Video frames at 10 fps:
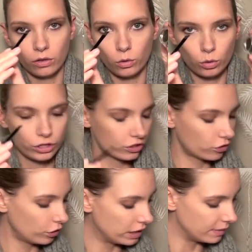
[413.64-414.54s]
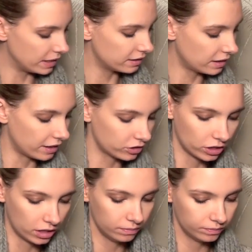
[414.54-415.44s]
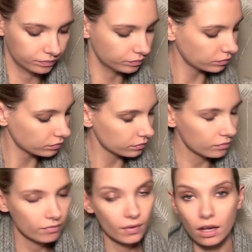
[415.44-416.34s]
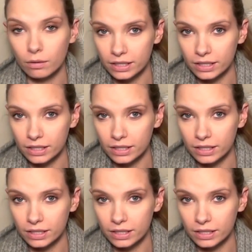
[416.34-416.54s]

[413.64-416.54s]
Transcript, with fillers: Gorgeous creamy texture. And